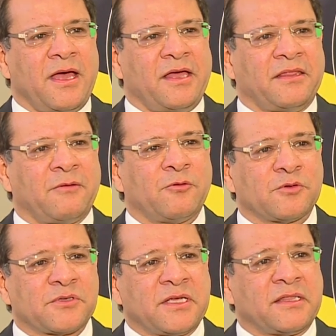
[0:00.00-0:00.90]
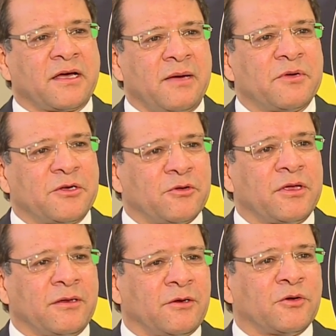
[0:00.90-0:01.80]
and they want to see the company
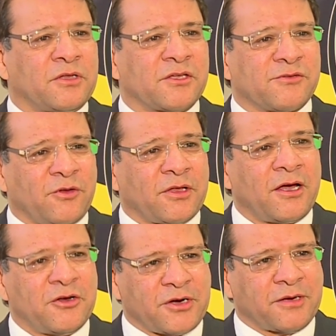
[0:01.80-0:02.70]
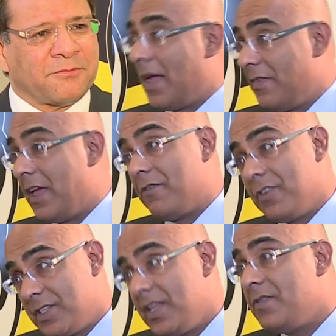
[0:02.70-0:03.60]
doing good things for the country. And they've
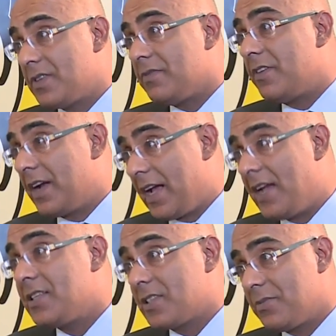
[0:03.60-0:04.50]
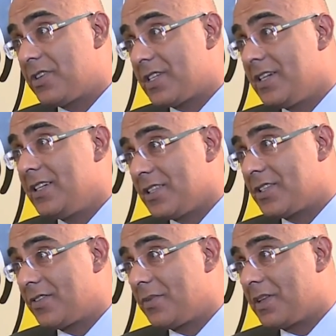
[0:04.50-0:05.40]
received some very handsome returns
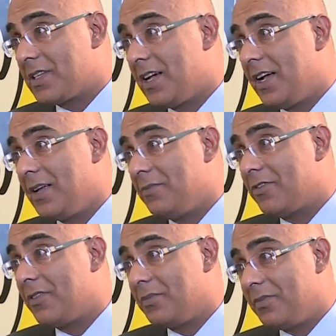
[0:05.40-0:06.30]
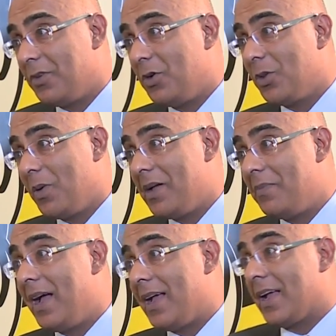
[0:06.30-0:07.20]
from the time, from all the way
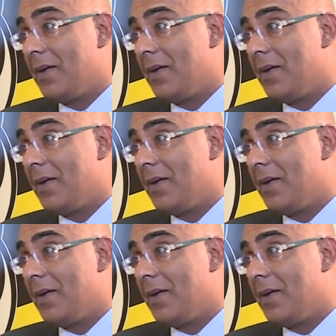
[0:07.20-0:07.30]
back.